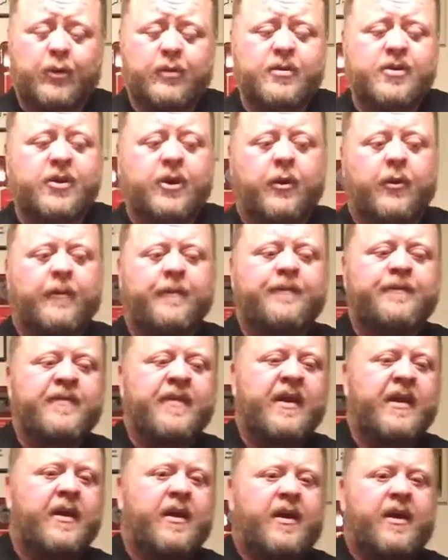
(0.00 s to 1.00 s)
So
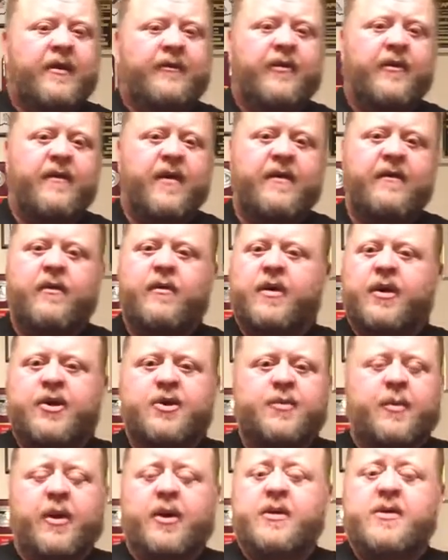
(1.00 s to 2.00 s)
if you've ever
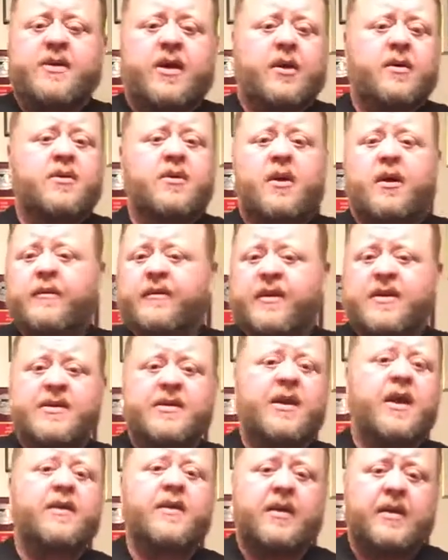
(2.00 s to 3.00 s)
experienced airsoft, it's
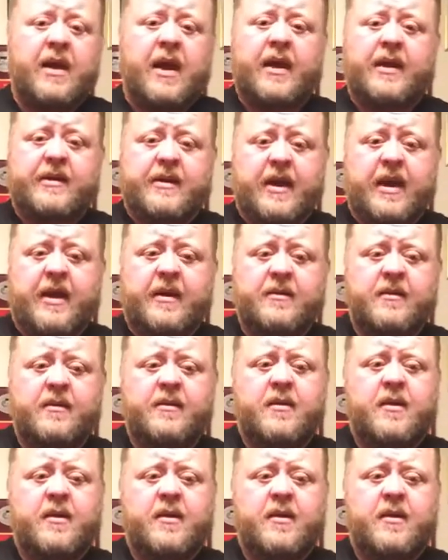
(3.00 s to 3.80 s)
nothing like that.